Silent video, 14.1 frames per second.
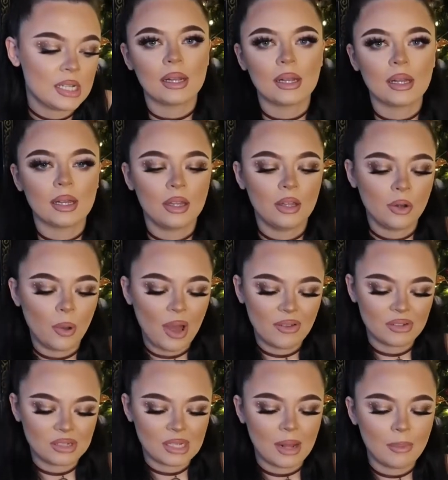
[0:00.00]
I'll, you know, have
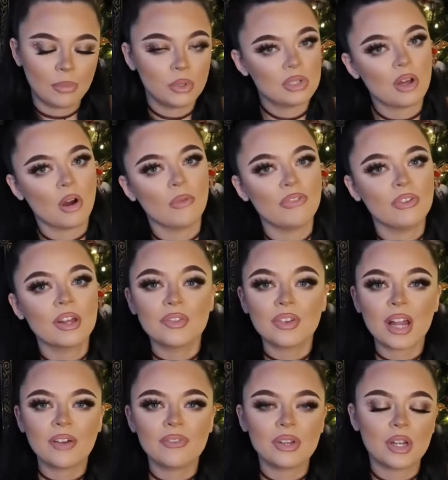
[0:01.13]
examples hopefully for
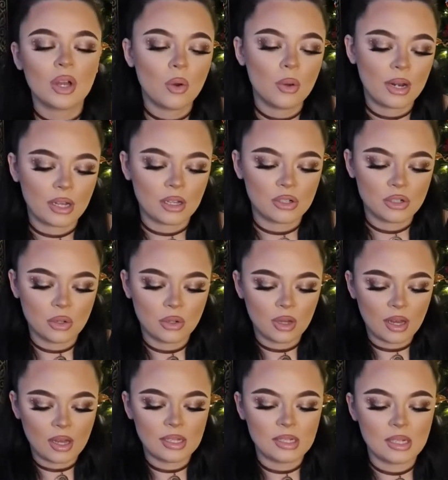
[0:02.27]
that video, and I can show you
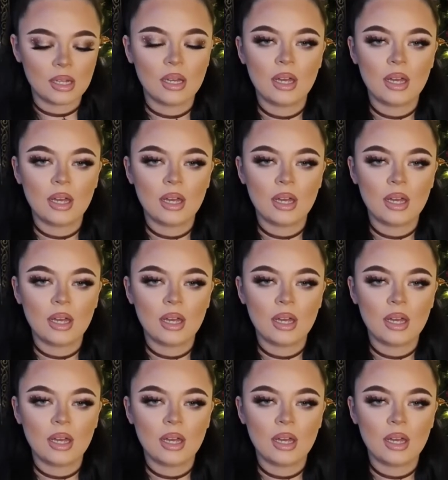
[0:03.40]
guys